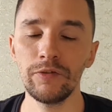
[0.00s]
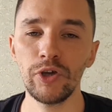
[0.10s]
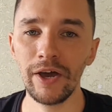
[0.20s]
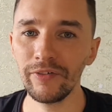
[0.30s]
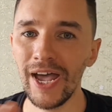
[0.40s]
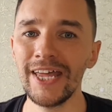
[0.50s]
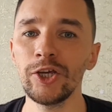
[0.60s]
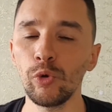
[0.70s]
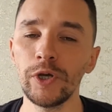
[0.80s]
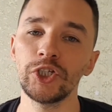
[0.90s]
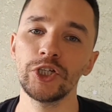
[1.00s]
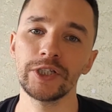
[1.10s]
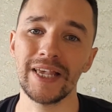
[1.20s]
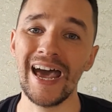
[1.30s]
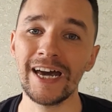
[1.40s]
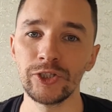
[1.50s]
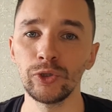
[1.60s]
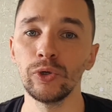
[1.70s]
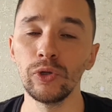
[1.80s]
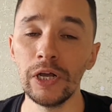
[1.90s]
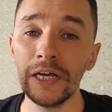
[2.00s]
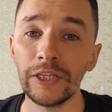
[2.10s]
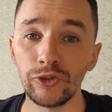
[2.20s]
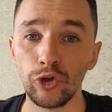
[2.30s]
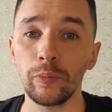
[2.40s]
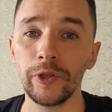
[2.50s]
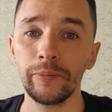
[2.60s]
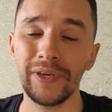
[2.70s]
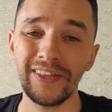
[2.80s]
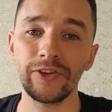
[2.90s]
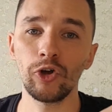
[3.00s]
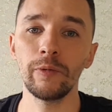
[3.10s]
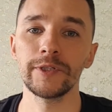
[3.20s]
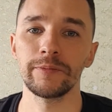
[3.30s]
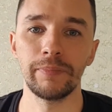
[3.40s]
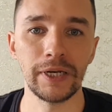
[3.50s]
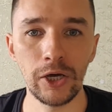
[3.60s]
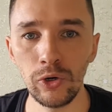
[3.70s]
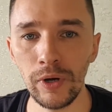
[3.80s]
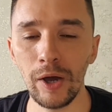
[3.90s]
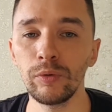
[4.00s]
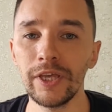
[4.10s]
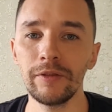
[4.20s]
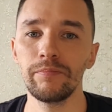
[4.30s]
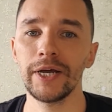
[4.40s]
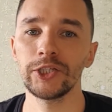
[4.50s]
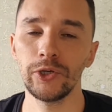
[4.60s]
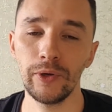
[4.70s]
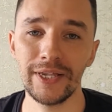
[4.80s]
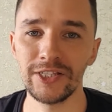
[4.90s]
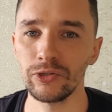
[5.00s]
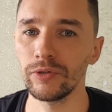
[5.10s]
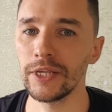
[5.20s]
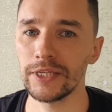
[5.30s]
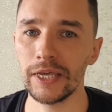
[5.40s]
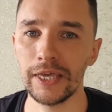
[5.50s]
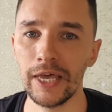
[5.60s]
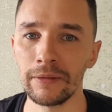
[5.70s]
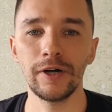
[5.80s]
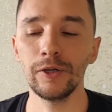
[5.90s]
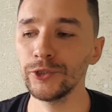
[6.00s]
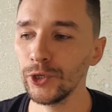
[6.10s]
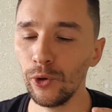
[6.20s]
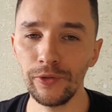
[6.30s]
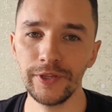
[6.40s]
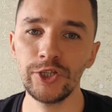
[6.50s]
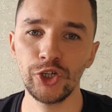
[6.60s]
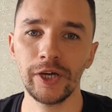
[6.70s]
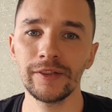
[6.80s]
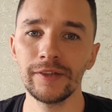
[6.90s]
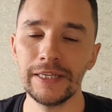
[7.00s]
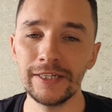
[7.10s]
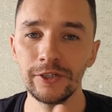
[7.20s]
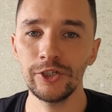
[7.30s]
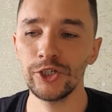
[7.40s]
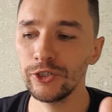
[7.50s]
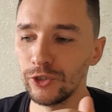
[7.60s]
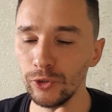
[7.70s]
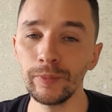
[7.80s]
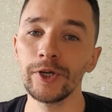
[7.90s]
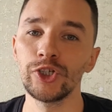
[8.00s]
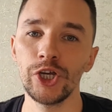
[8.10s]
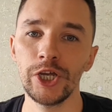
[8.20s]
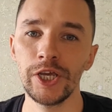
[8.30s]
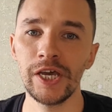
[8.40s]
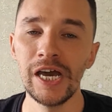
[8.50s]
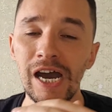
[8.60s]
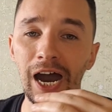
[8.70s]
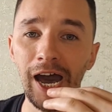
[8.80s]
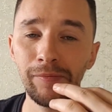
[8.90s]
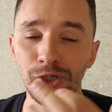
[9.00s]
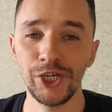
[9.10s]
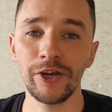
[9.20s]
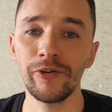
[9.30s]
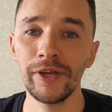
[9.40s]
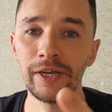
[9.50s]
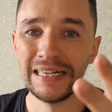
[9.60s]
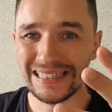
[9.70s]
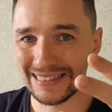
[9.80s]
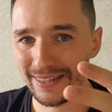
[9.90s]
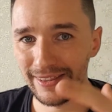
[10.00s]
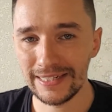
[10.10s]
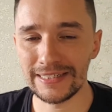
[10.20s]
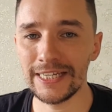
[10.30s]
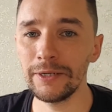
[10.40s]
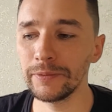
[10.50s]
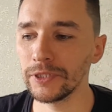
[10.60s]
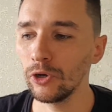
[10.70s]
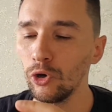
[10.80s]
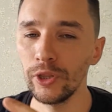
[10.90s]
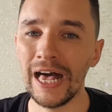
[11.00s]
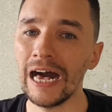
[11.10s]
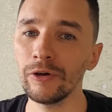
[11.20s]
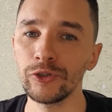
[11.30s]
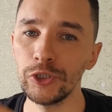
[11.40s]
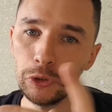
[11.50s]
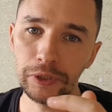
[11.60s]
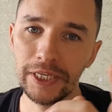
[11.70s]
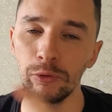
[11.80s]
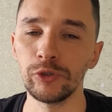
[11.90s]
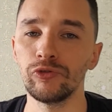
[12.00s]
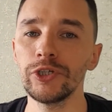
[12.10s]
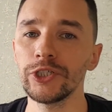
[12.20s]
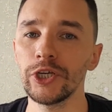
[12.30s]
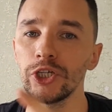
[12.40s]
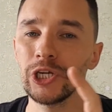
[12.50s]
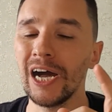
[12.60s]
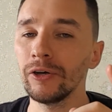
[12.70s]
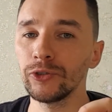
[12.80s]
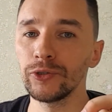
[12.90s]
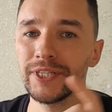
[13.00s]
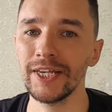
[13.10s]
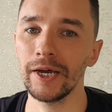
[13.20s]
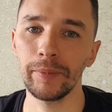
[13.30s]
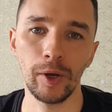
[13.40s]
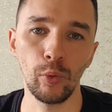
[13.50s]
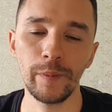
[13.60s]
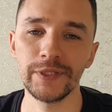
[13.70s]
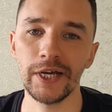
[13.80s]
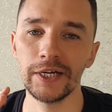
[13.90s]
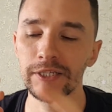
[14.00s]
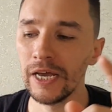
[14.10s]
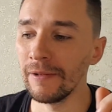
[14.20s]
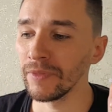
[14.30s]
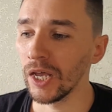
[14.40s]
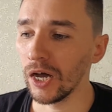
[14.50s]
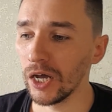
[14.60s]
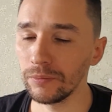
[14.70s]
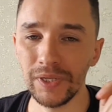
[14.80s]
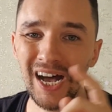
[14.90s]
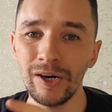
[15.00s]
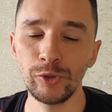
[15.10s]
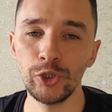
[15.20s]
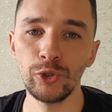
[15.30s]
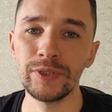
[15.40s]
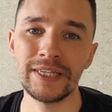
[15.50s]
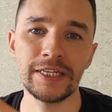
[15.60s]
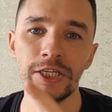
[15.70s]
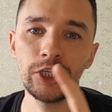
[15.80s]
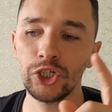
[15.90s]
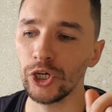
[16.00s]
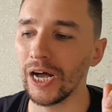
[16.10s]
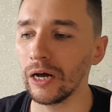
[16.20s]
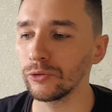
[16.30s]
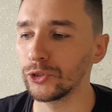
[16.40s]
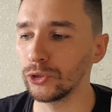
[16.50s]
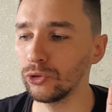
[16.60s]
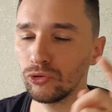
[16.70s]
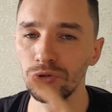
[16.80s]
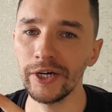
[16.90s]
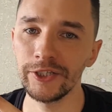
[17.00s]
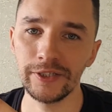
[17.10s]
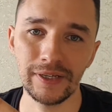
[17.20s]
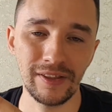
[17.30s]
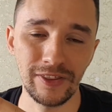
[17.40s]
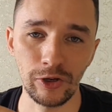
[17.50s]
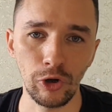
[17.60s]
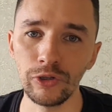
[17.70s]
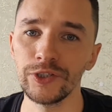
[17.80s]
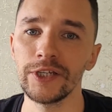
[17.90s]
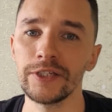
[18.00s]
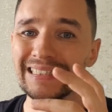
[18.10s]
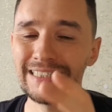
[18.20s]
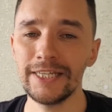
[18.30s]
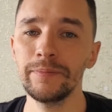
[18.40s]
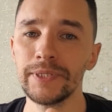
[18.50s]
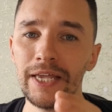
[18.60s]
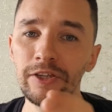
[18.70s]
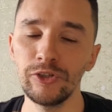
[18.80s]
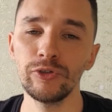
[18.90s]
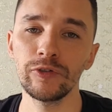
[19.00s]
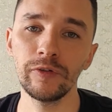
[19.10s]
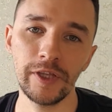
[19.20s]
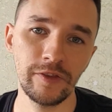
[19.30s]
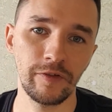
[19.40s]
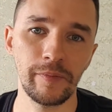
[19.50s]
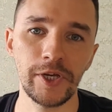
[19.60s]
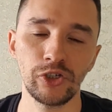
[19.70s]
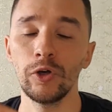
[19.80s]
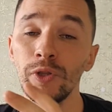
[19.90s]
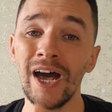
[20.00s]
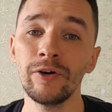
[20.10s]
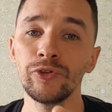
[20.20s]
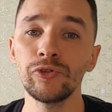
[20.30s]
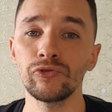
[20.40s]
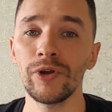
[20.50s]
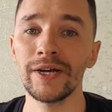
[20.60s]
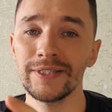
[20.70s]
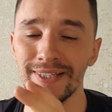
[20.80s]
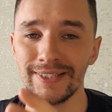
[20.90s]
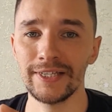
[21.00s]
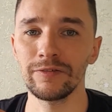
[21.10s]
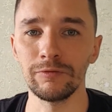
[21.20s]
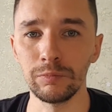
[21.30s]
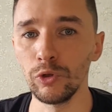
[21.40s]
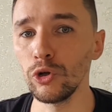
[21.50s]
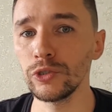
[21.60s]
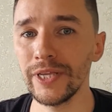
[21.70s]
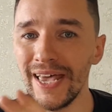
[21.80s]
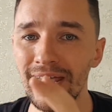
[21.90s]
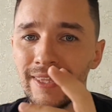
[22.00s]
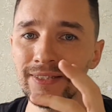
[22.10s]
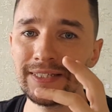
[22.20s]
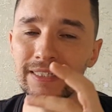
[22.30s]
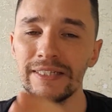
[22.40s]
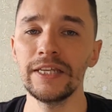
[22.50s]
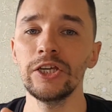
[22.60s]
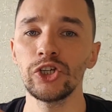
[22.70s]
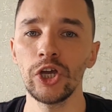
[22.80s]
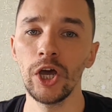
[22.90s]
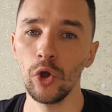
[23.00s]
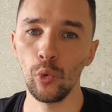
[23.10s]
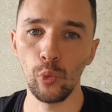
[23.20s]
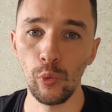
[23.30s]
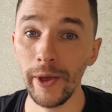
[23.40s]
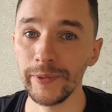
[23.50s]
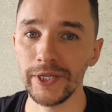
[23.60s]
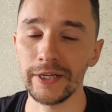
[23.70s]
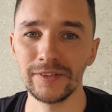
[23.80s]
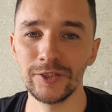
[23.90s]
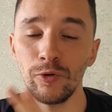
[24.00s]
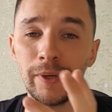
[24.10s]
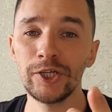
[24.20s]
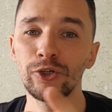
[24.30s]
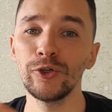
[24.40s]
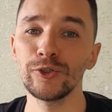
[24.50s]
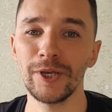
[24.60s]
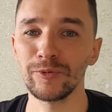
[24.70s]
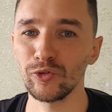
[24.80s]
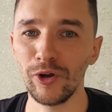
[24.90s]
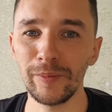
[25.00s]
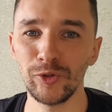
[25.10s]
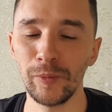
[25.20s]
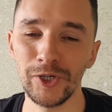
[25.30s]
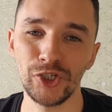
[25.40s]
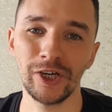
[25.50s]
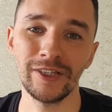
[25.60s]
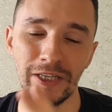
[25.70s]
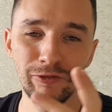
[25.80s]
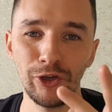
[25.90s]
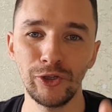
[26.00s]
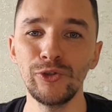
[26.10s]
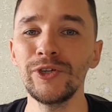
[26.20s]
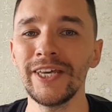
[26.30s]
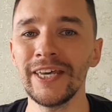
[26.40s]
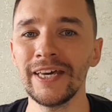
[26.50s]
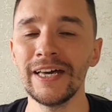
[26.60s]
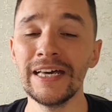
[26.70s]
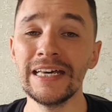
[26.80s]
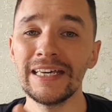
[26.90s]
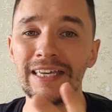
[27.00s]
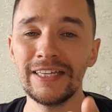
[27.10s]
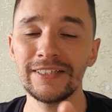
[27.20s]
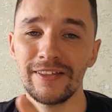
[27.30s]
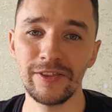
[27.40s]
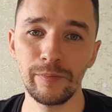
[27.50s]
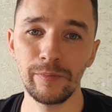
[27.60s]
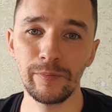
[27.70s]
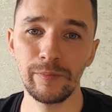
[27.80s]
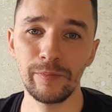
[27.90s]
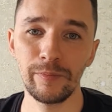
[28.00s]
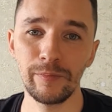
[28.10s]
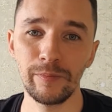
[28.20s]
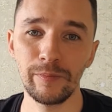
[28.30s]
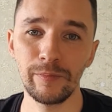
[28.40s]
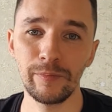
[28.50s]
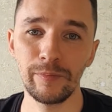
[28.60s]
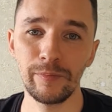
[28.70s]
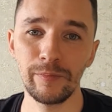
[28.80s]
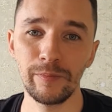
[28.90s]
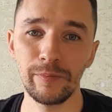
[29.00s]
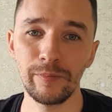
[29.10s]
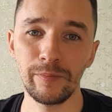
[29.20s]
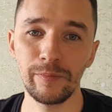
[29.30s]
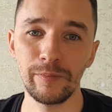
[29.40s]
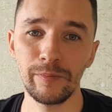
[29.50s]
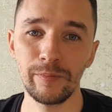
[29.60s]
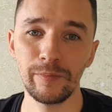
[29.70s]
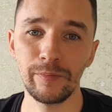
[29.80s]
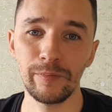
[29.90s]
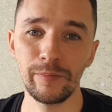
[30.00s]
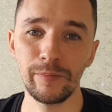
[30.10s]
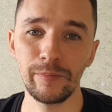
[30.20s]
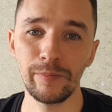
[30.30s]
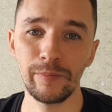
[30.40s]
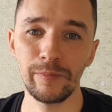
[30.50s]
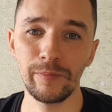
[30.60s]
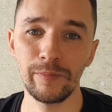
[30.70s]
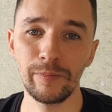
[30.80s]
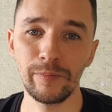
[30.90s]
If you have any questions at all, drop them in the comments below. I will get back to you as soon as I can. Also on this channel, in addition to my journey, I'm sharing the tips on how to do keyword research, how to set up a website, how to choose a niche, how to write the content, tips and useful information on how to rank successful blogs and niche websites. So make sure you subscribe to my channel if you're new here, hit the bell notification button, and see you in the next video.